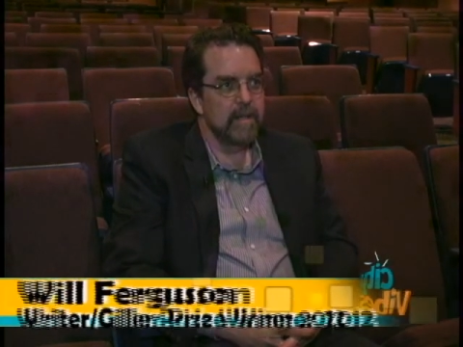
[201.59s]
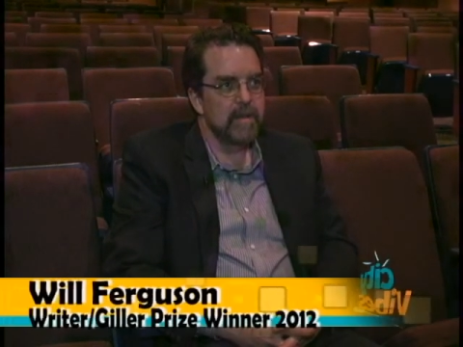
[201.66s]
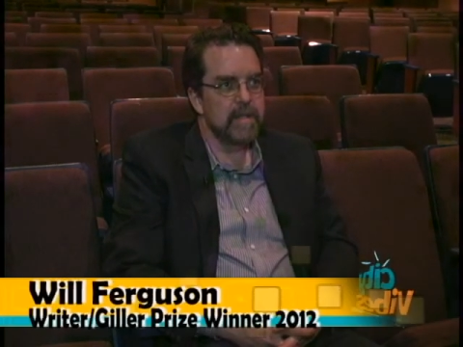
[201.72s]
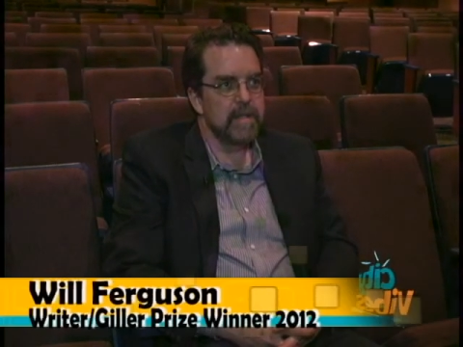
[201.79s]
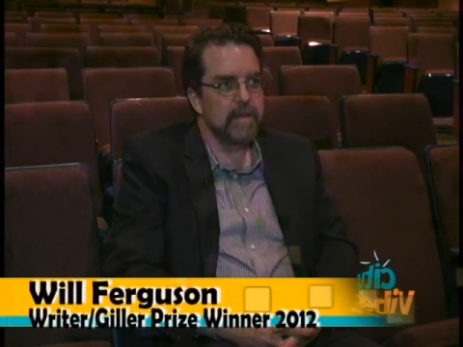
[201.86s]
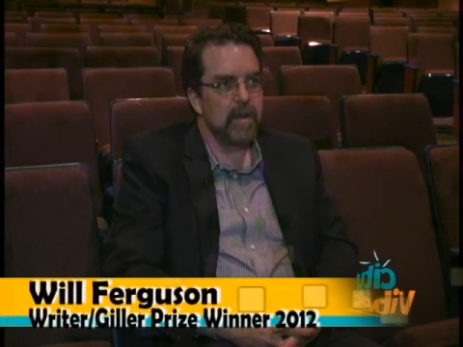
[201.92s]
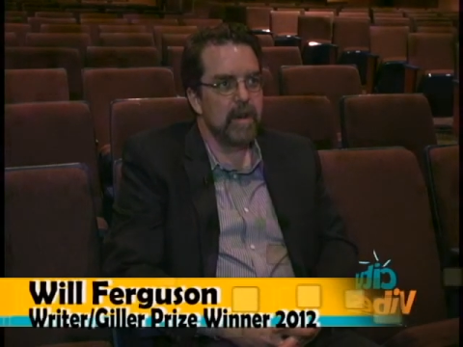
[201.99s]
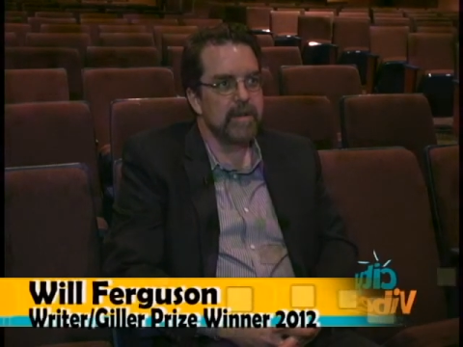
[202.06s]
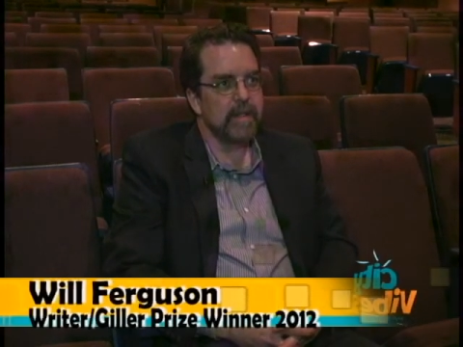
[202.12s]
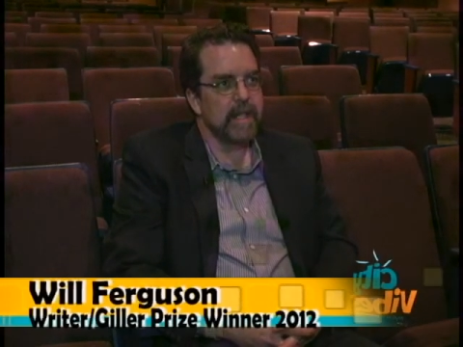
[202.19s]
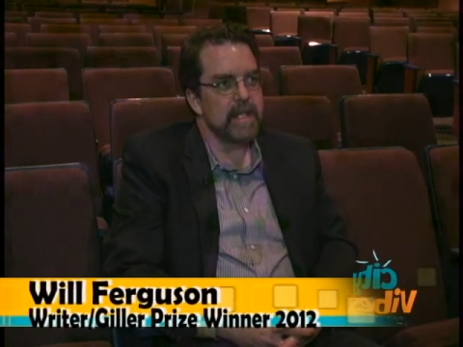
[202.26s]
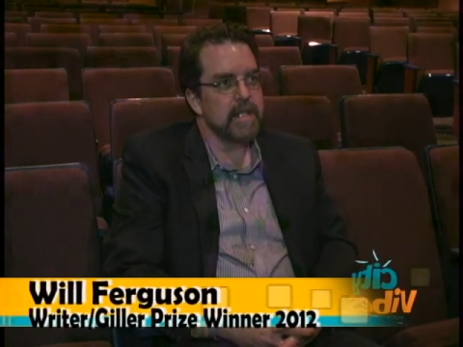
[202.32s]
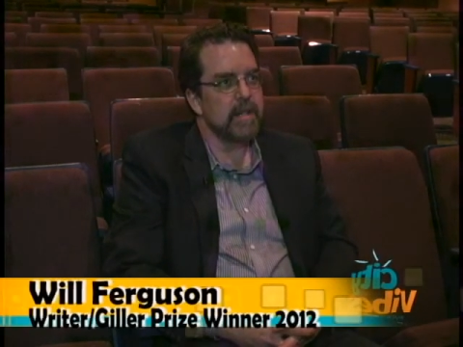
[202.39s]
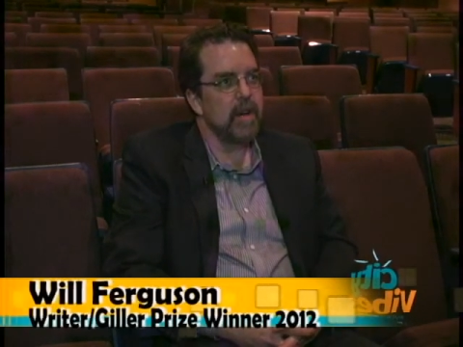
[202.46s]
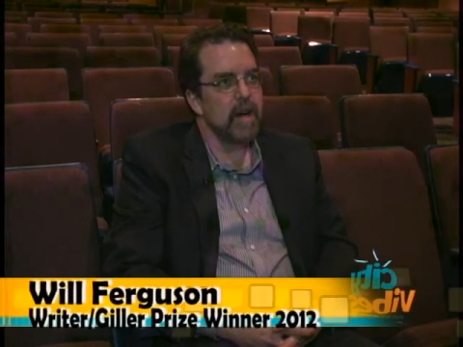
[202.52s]
whose father
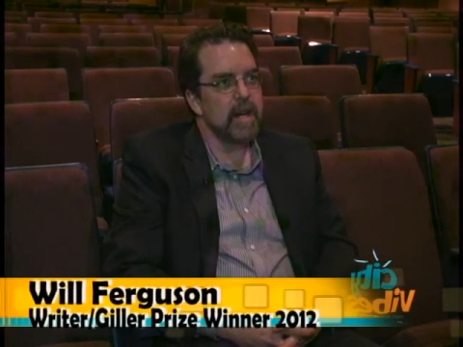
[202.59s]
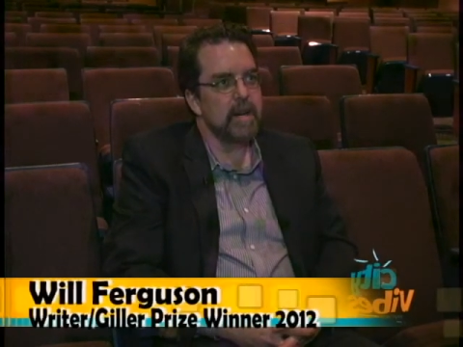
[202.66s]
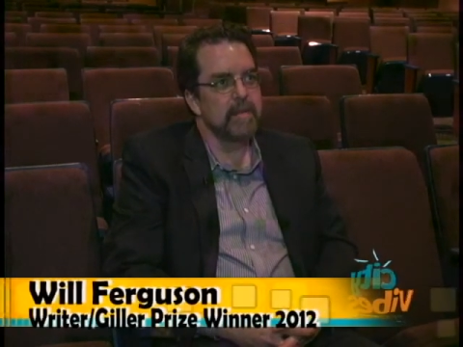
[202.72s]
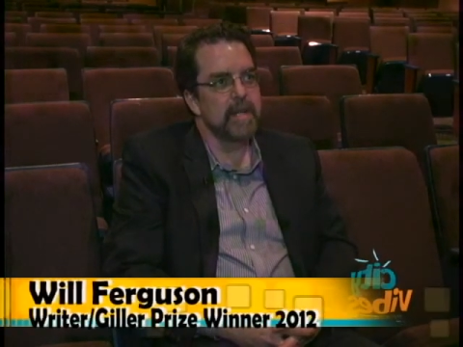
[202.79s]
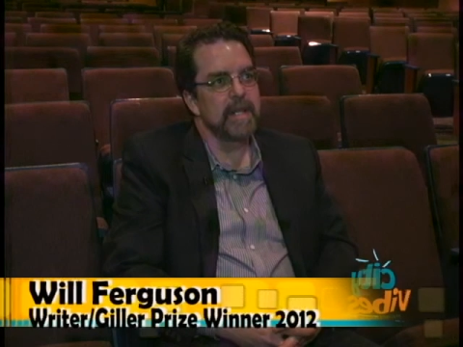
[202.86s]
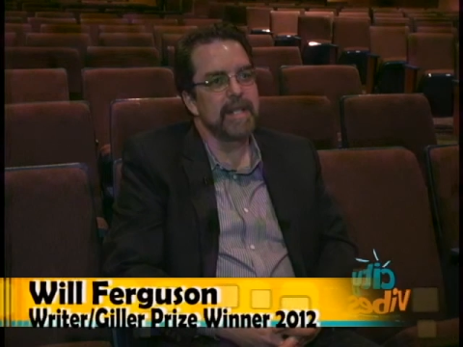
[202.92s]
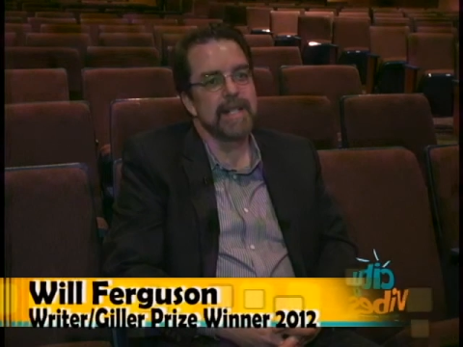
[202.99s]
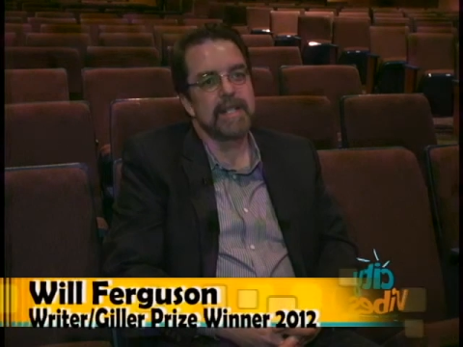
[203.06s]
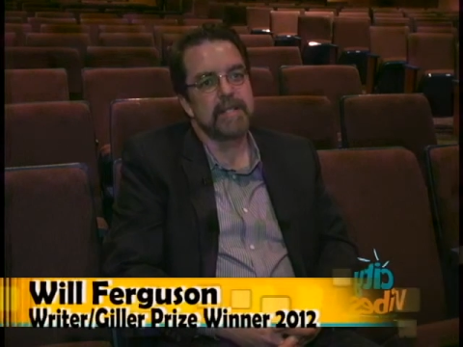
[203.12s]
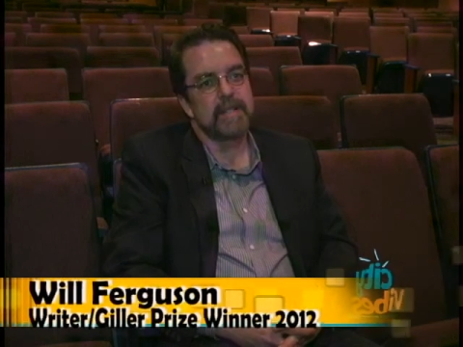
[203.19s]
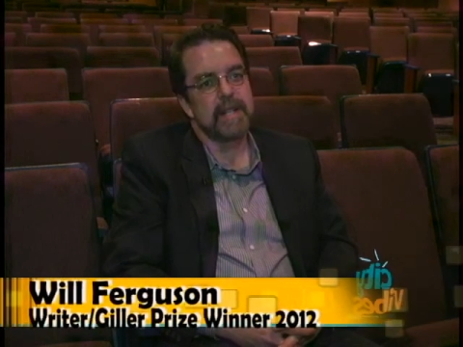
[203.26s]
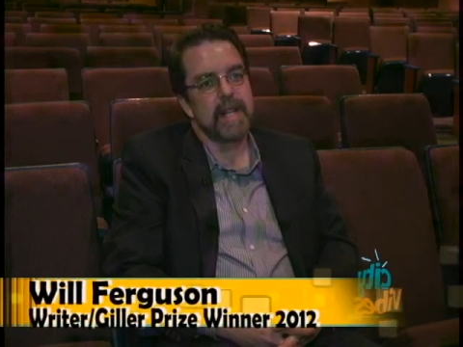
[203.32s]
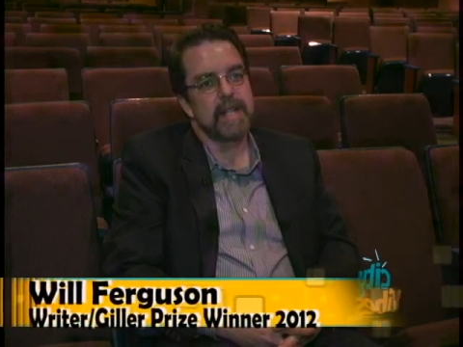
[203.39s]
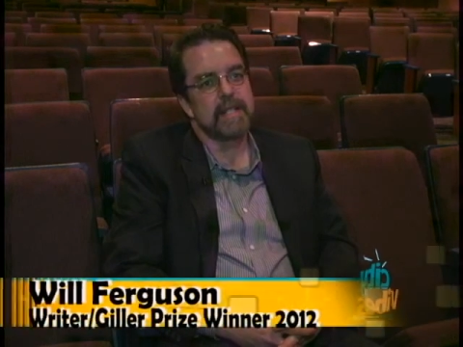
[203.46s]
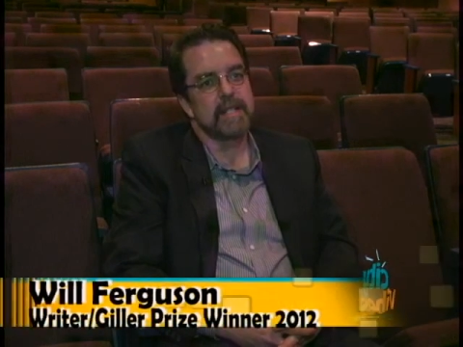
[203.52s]
gets caught up in an
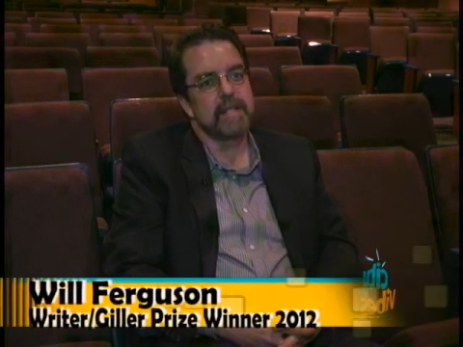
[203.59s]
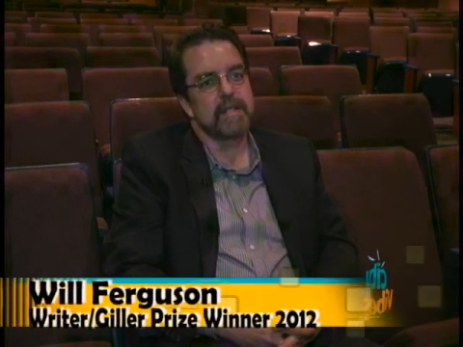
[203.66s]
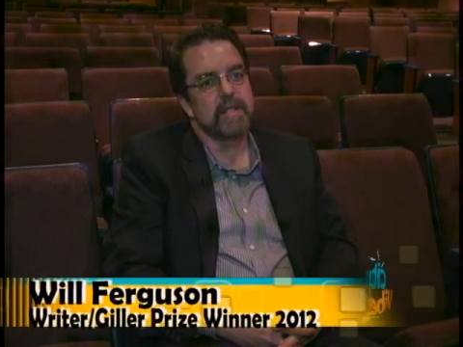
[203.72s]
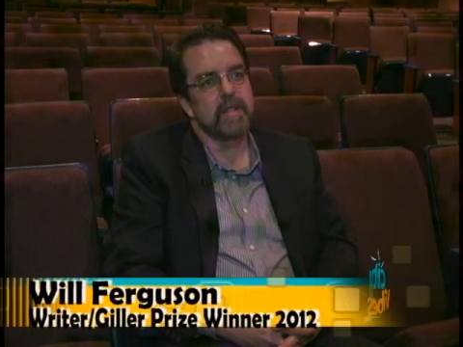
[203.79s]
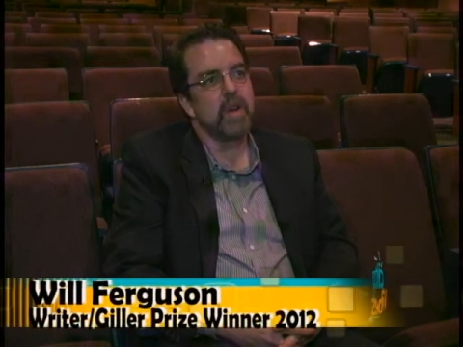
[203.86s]
internet